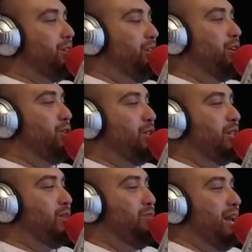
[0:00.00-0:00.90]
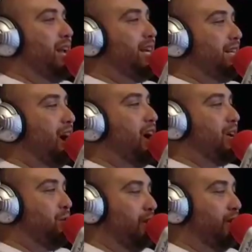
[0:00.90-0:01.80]
You just be
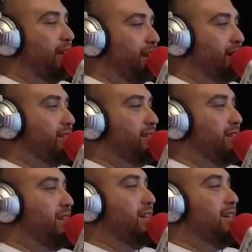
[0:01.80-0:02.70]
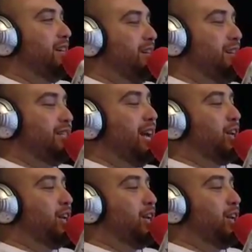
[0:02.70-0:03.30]
done with this. These like